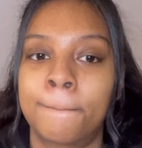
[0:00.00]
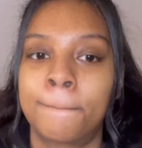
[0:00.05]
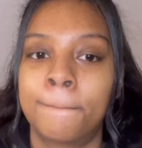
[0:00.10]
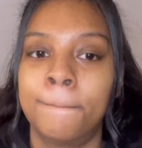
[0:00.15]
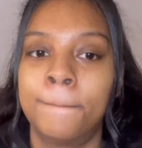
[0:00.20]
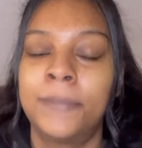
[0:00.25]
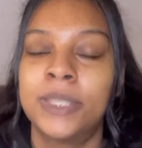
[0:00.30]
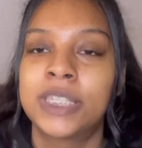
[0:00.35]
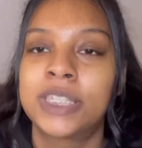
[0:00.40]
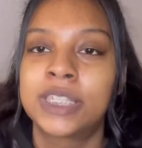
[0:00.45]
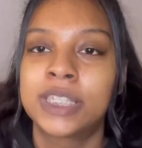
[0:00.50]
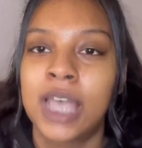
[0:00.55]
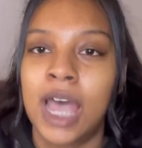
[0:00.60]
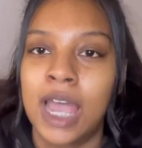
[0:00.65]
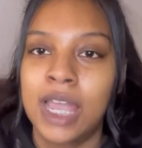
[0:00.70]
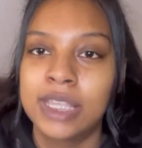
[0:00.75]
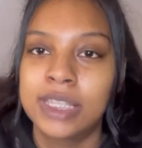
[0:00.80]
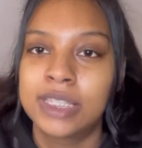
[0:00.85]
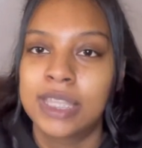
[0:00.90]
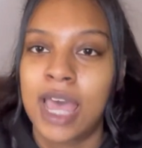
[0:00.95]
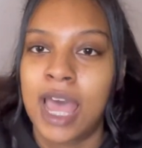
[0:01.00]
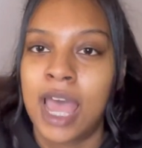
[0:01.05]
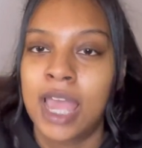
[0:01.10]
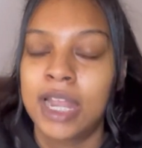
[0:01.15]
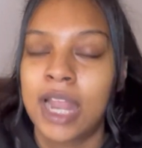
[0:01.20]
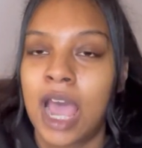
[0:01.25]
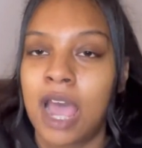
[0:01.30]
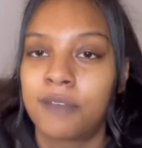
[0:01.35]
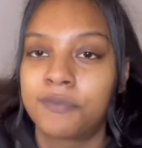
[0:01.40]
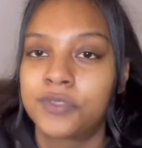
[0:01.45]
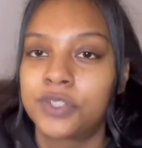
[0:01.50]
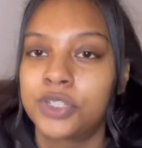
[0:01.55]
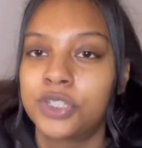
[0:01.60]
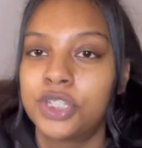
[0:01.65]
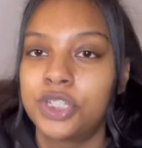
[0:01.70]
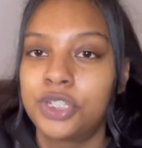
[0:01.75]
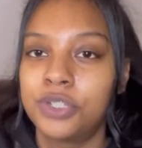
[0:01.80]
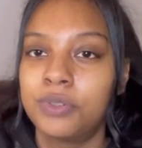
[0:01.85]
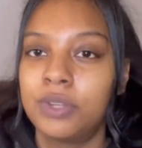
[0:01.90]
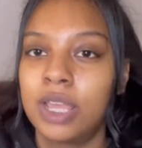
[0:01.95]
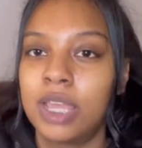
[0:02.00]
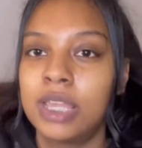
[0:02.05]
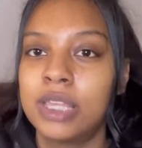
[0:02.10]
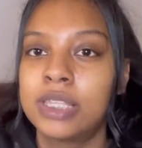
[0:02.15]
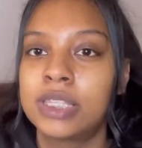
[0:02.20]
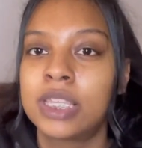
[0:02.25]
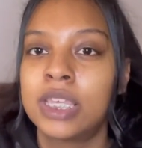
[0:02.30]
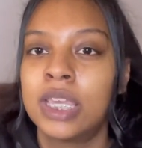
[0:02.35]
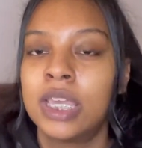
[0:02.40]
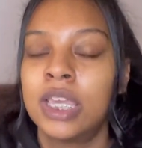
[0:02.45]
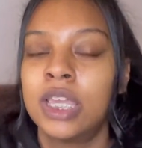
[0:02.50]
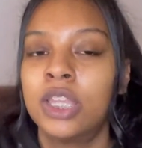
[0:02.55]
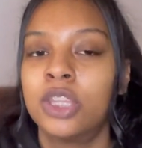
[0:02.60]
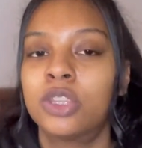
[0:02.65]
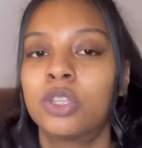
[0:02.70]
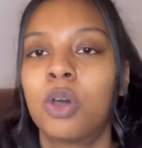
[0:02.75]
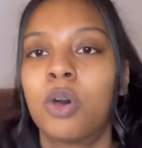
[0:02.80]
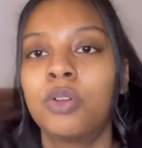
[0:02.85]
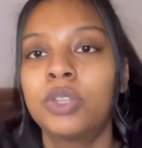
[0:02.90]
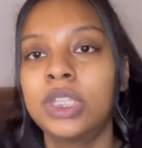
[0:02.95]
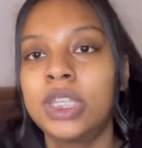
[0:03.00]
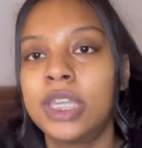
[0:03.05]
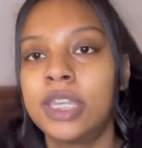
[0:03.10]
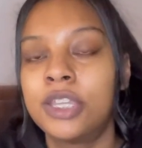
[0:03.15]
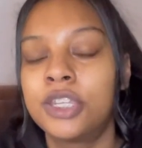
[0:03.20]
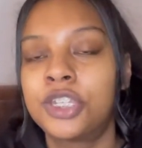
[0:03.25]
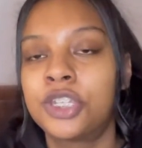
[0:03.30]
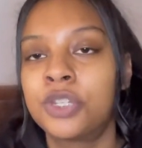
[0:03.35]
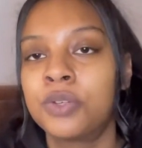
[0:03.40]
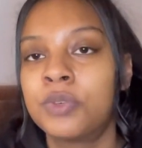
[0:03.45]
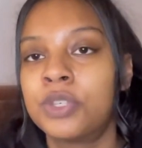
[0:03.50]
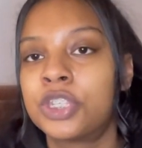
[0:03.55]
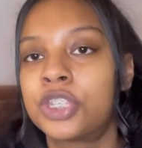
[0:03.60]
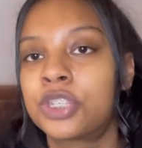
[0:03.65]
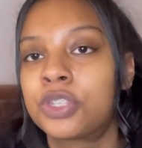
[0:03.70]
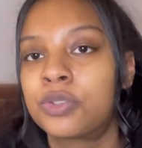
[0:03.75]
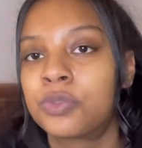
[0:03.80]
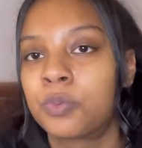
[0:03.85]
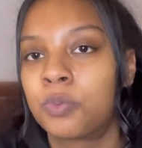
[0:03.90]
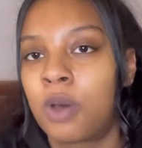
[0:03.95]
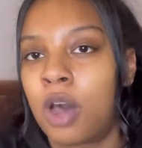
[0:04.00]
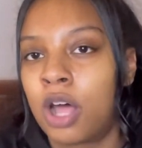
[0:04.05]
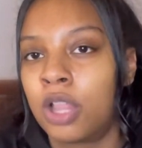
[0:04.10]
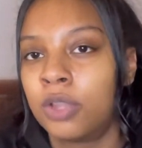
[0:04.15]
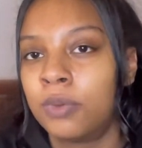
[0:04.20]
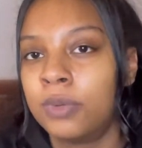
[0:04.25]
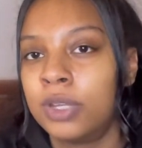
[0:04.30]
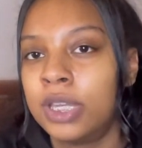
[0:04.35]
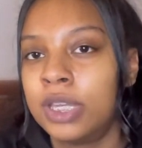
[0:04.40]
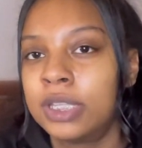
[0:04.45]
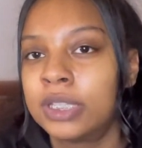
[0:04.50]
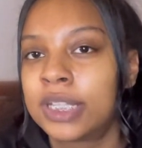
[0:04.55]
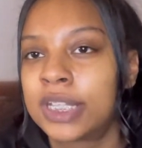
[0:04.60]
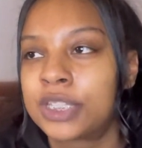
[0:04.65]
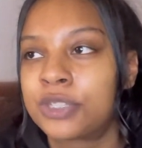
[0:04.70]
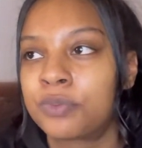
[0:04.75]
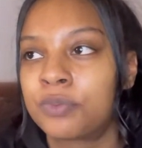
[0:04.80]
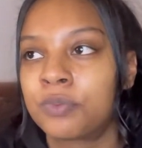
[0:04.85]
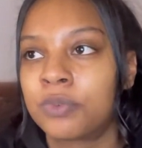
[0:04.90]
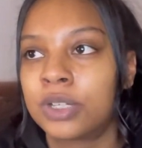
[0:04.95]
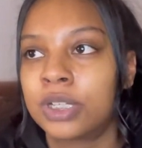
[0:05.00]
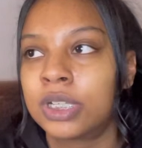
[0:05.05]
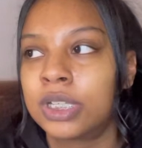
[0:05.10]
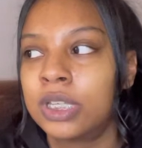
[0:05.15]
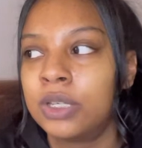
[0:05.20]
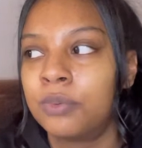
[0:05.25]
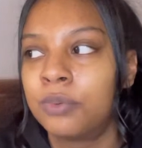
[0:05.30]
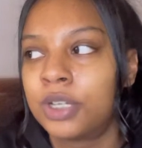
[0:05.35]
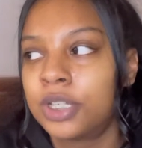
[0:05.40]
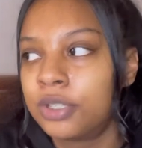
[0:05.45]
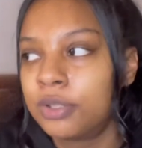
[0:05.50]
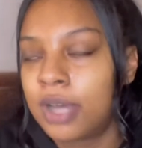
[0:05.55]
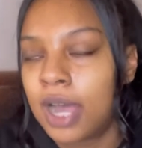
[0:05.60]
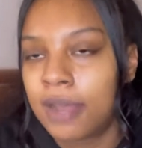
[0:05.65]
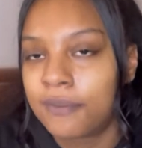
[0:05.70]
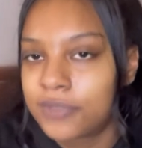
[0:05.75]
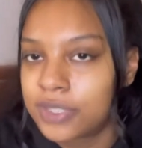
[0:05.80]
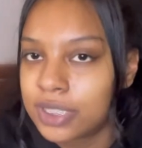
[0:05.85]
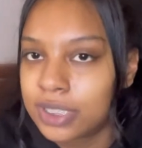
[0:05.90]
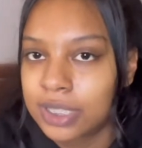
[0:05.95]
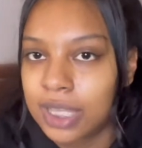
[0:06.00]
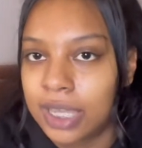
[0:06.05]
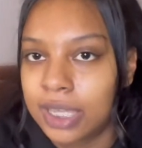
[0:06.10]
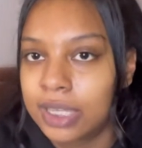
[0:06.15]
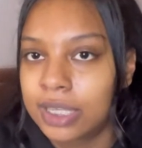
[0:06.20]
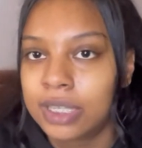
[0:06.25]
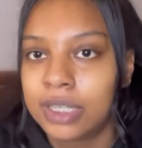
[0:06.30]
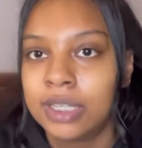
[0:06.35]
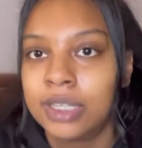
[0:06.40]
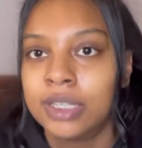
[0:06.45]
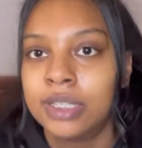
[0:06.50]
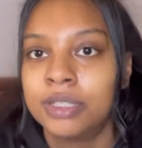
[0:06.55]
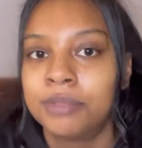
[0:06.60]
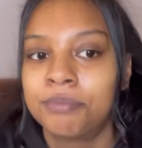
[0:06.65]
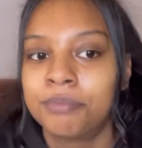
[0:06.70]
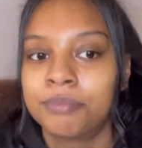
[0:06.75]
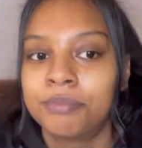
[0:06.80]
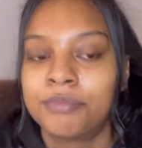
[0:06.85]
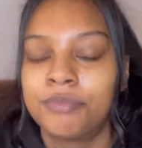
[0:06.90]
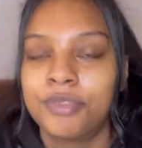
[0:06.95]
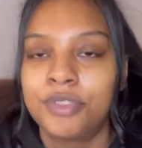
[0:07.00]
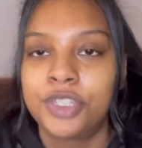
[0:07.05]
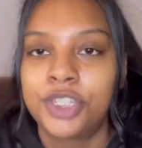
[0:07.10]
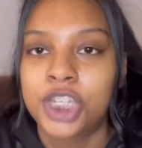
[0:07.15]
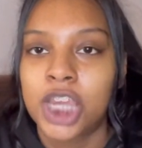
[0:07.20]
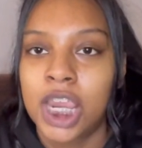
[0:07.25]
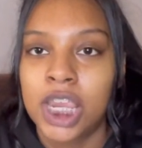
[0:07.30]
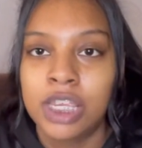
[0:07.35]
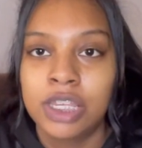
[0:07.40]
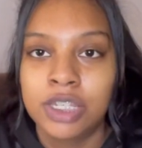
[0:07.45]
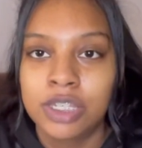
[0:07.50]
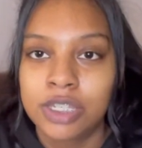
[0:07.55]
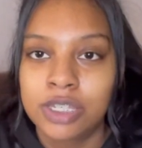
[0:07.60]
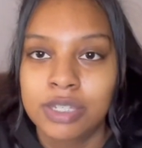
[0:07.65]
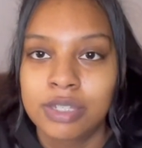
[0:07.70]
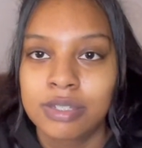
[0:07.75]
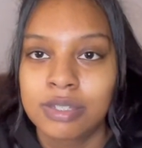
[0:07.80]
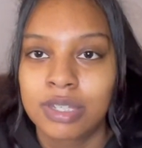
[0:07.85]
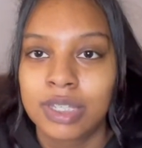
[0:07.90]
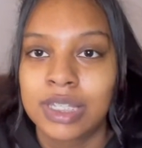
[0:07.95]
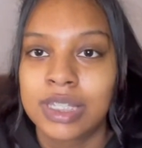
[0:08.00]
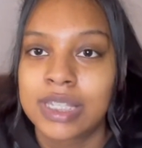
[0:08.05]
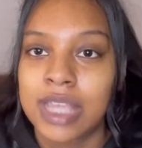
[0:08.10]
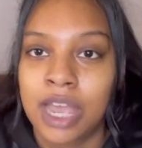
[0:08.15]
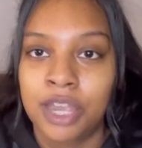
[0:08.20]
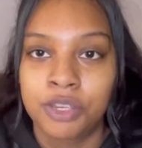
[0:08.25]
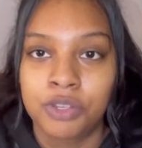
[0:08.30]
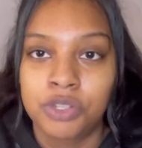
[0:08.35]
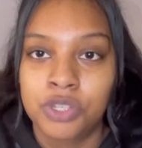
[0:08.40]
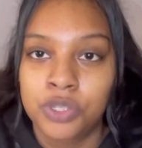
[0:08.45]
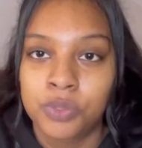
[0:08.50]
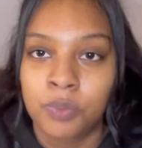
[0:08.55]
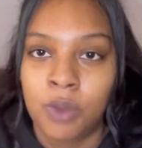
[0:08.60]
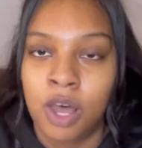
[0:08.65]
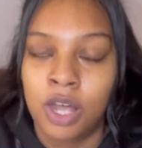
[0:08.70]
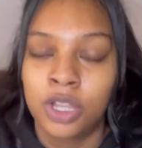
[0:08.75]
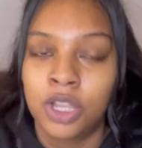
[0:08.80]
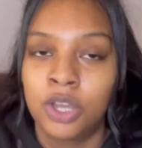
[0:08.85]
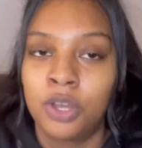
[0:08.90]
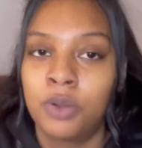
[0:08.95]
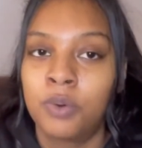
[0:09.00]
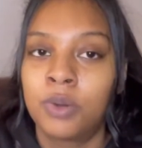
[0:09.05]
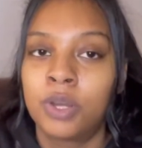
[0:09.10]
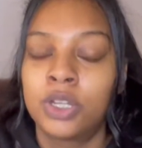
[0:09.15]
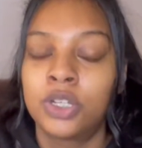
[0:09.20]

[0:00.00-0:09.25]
besides that, after the 2 days, the only issue is swallowing. That's really what you have to like change, is how you swallow.